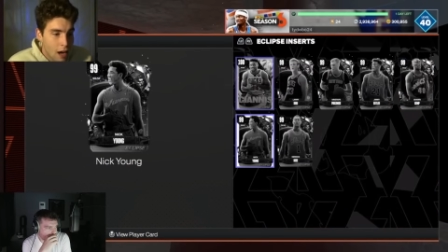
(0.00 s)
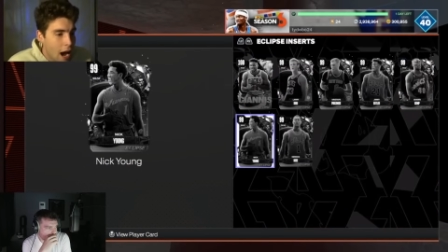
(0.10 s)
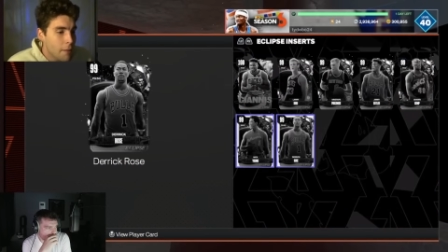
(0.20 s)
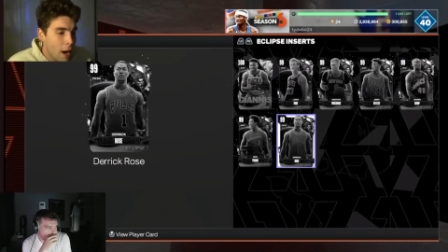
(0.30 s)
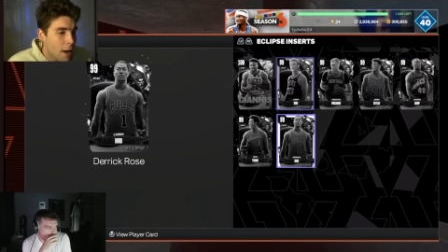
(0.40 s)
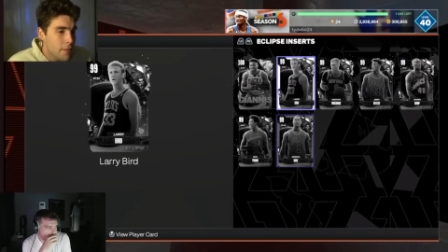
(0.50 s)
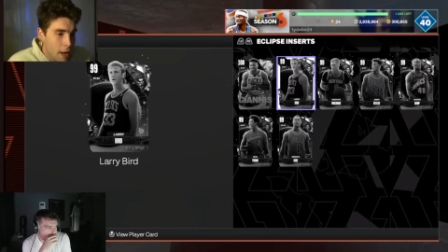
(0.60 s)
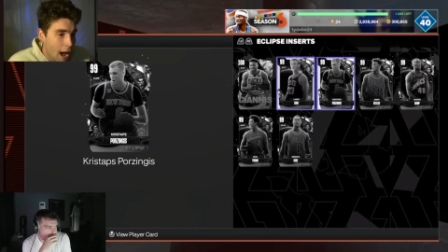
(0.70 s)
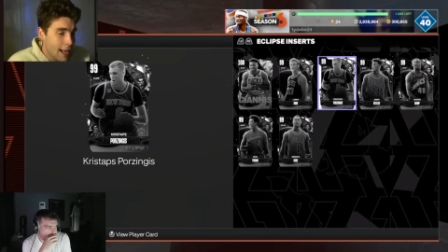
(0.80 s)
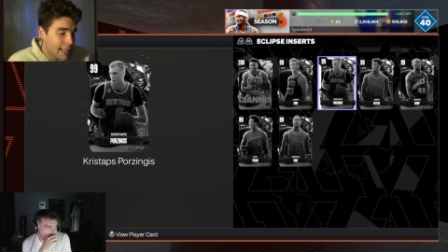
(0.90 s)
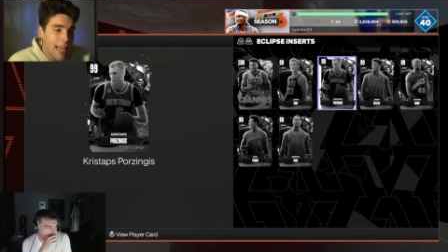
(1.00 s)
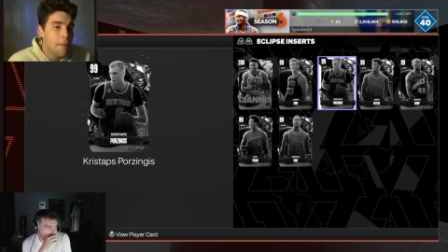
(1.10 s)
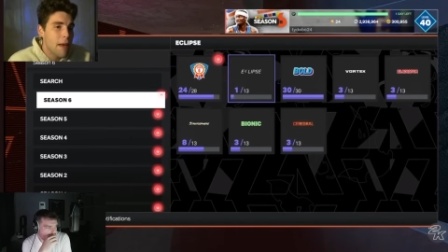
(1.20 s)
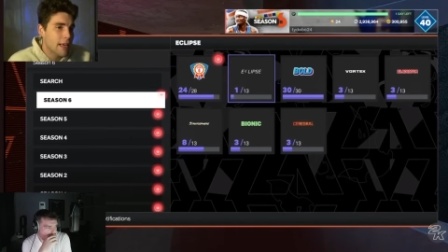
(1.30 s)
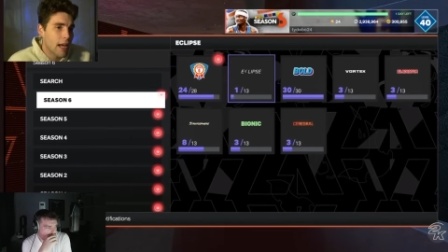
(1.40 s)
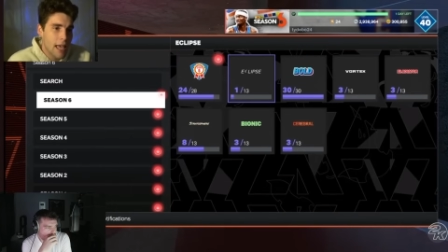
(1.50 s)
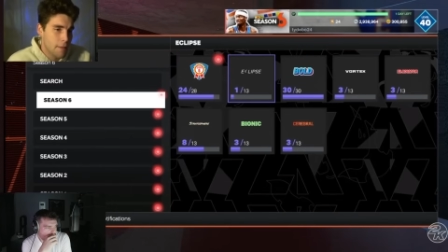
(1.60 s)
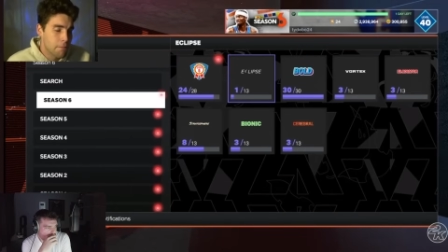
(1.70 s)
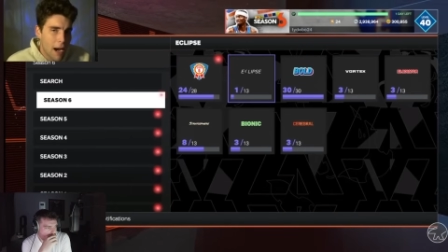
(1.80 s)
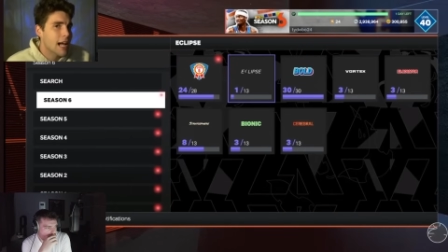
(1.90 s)
I'm I'm I can't make
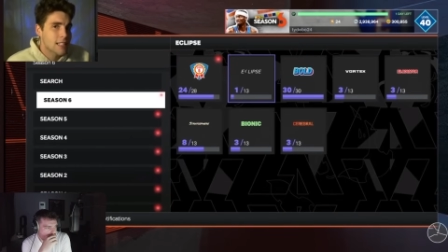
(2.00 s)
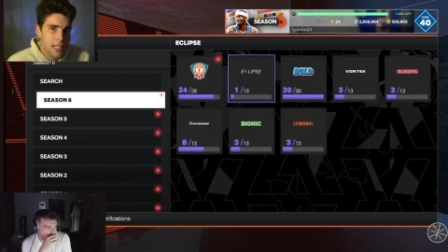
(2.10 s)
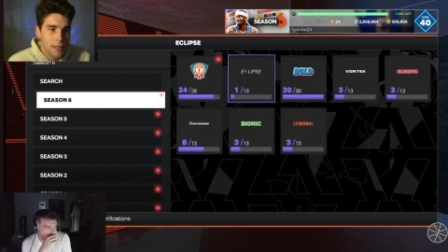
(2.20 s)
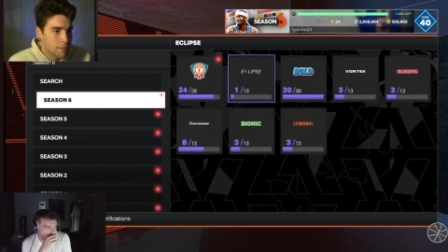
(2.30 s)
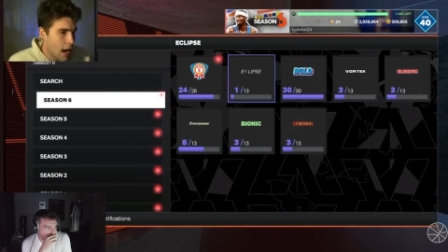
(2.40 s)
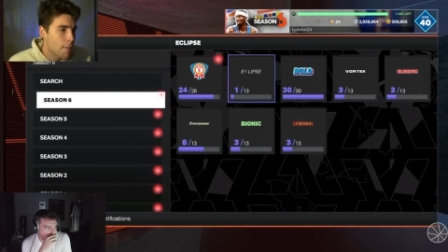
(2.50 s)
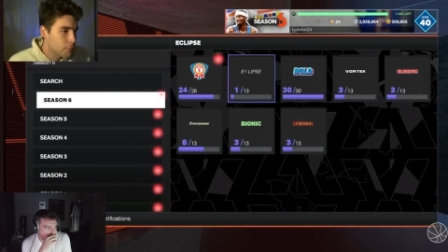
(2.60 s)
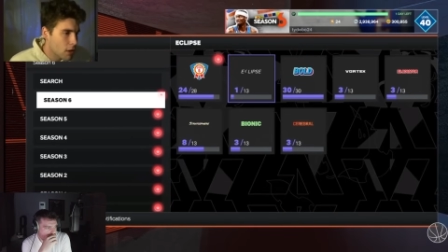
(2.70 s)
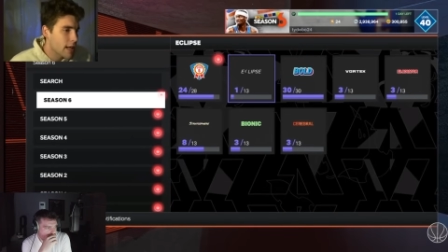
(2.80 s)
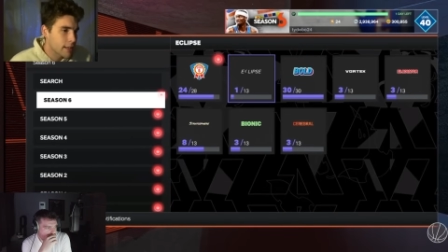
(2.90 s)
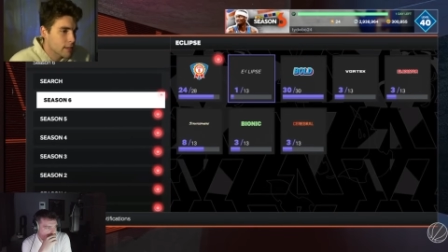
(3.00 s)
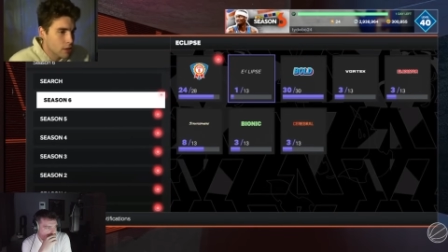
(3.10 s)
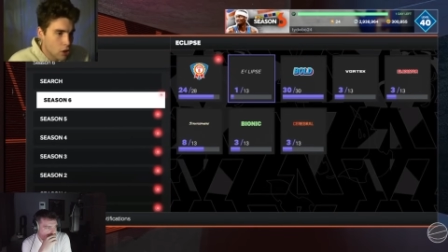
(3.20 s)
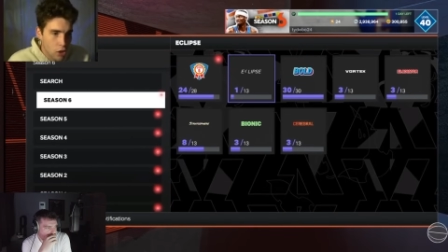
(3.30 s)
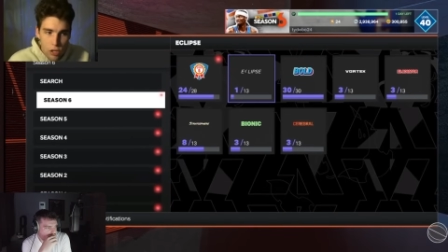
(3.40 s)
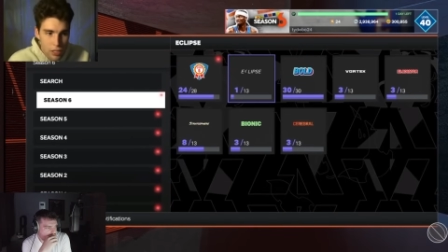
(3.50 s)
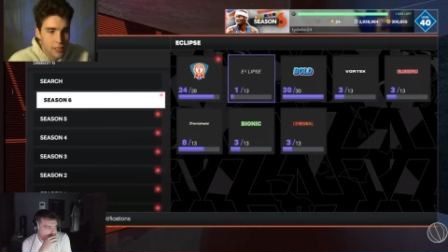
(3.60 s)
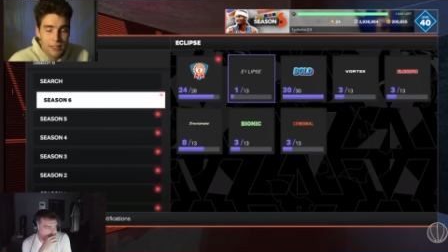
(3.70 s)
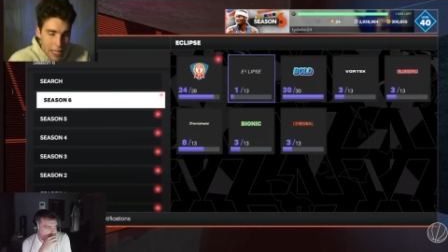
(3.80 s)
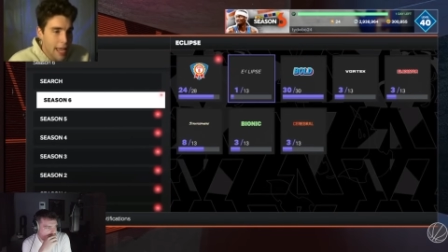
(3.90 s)
it my team. I'm playing the
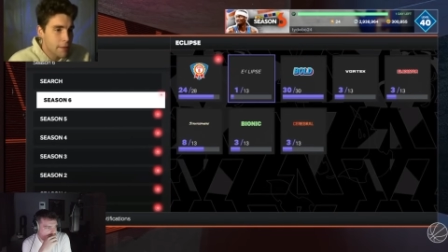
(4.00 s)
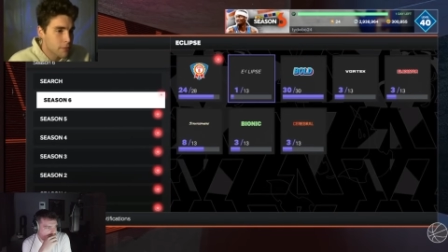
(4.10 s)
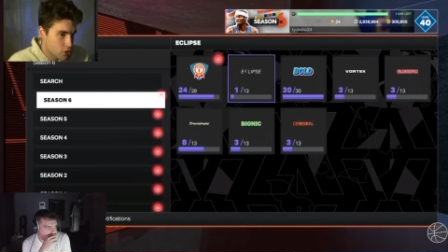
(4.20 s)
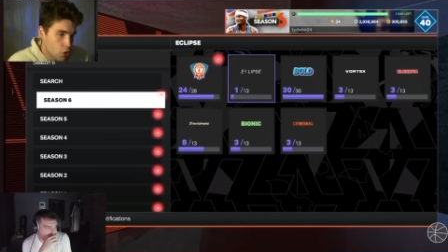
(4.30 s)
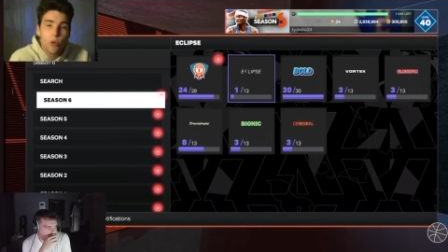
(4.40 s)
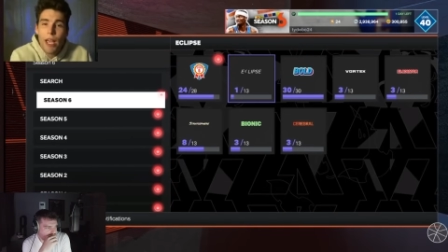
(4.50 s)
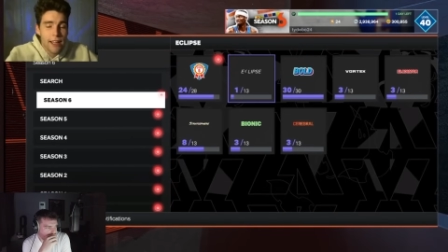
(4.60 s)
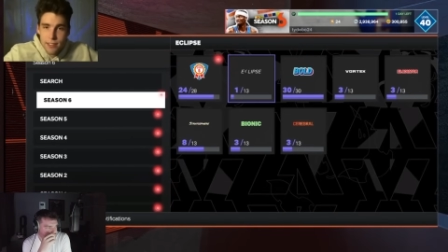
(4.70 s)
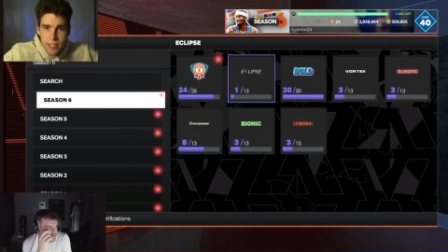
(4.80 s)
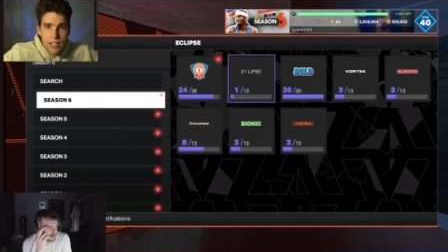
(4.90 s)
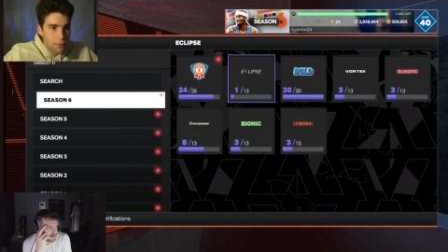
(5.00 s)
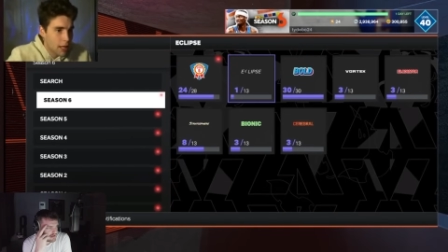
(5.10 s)
game 2K's team.